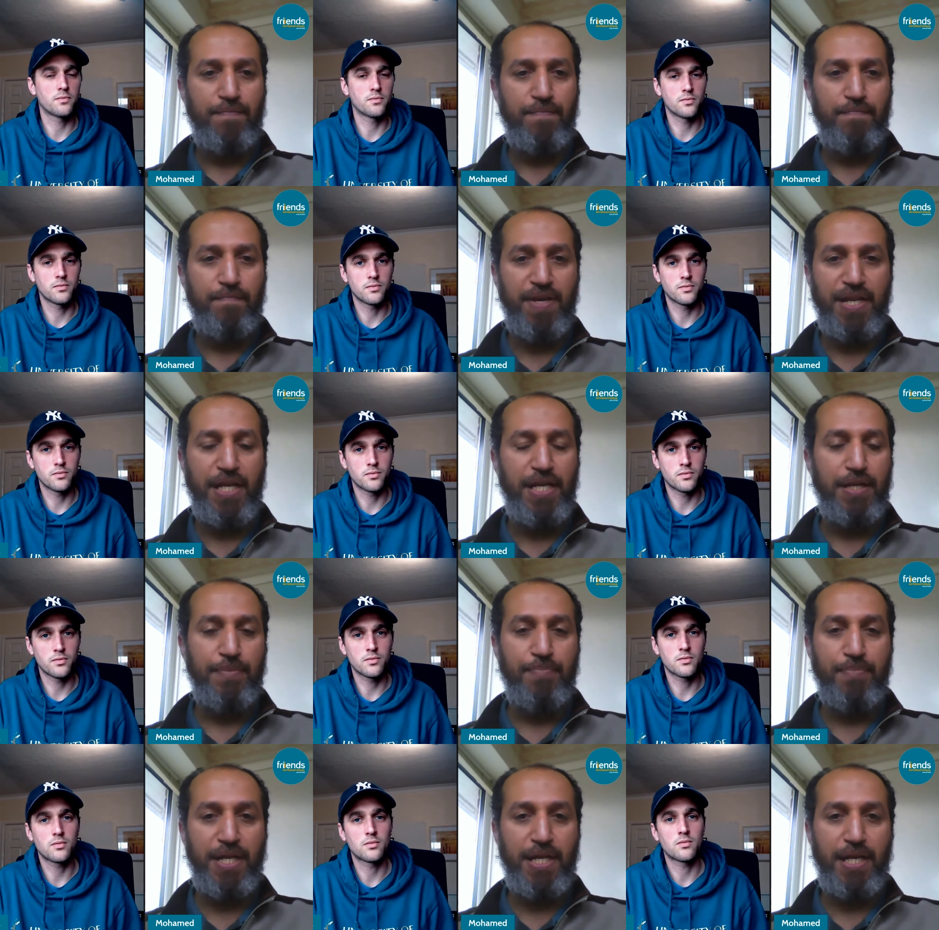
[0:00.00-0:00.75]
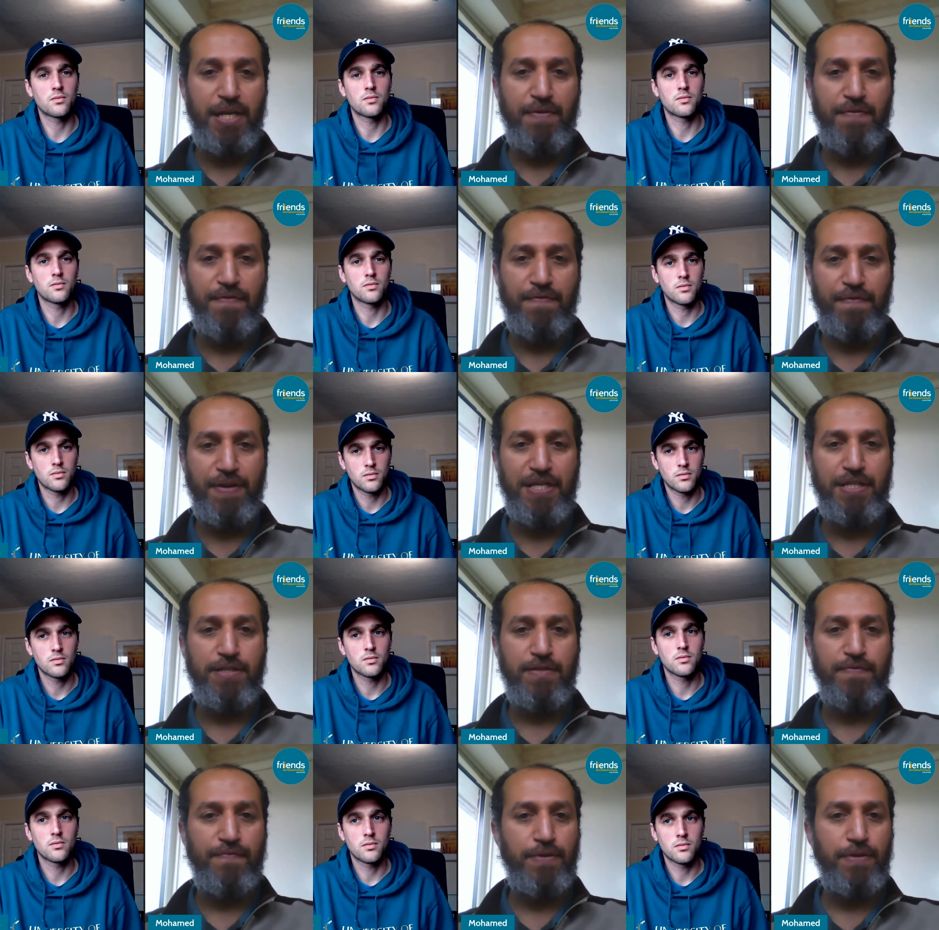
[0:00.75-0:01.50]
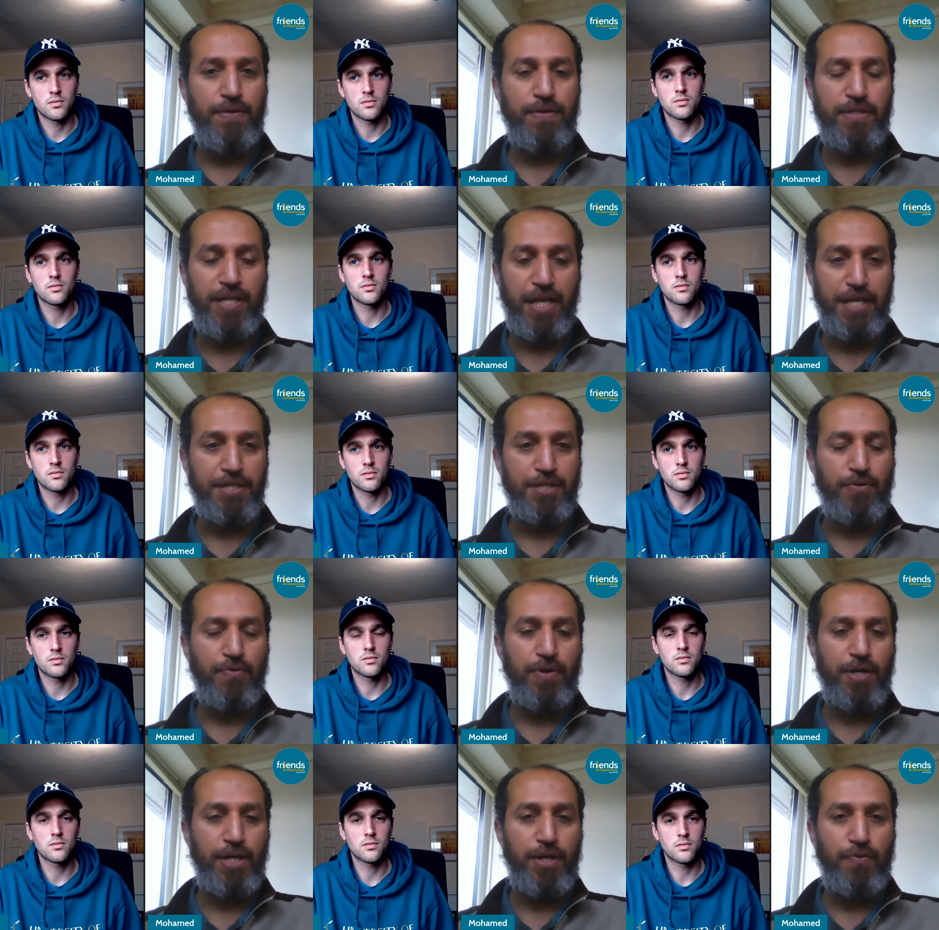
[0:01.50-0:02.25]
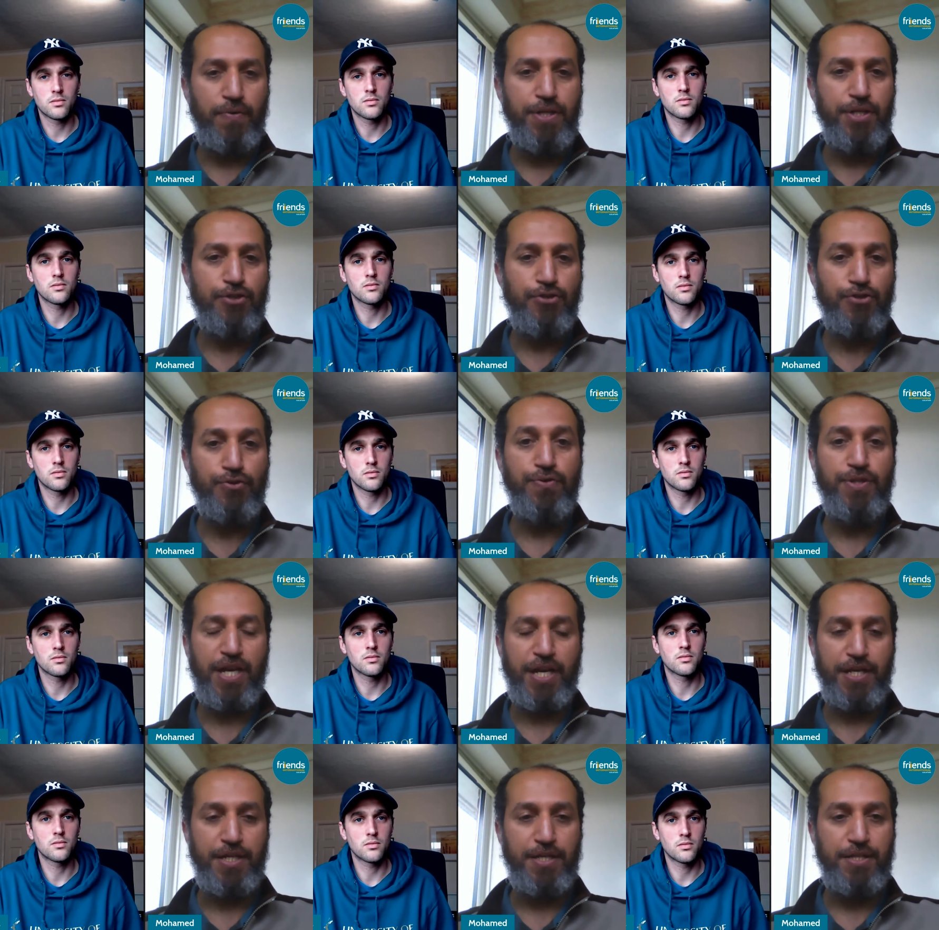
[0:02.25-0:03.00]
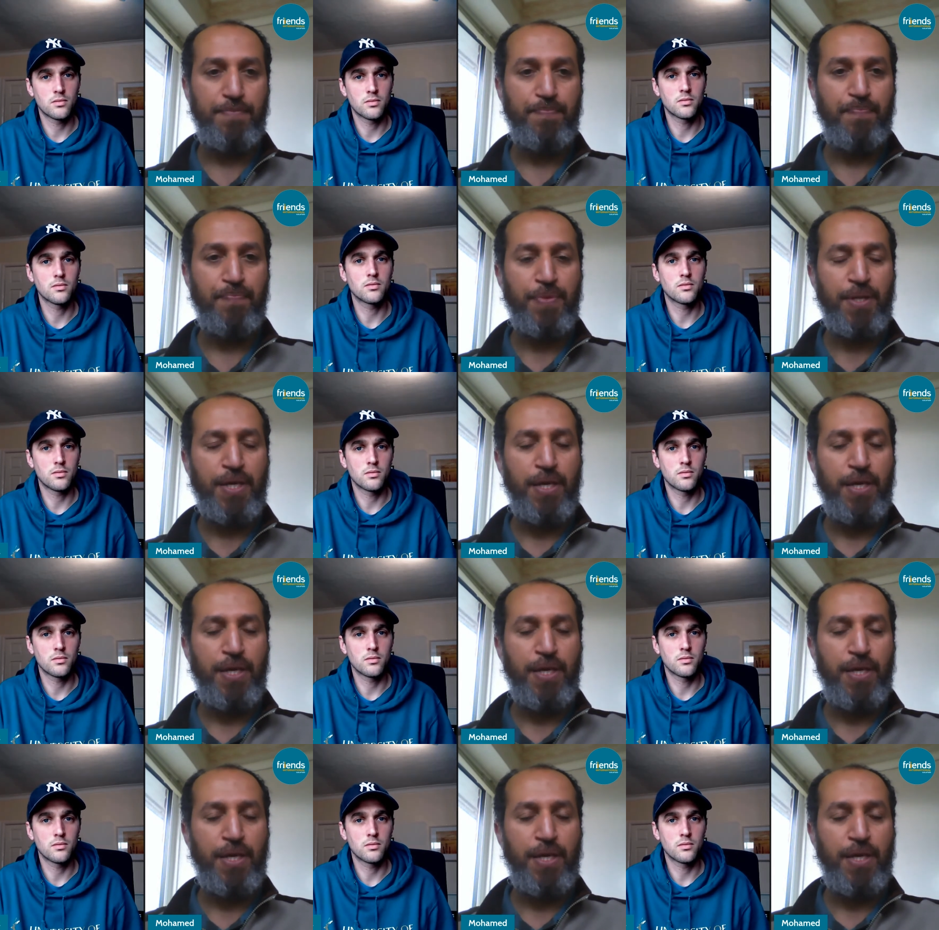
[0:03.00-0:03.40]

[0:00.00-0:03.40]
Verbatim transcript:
Speaker 1: many many festival days only only two days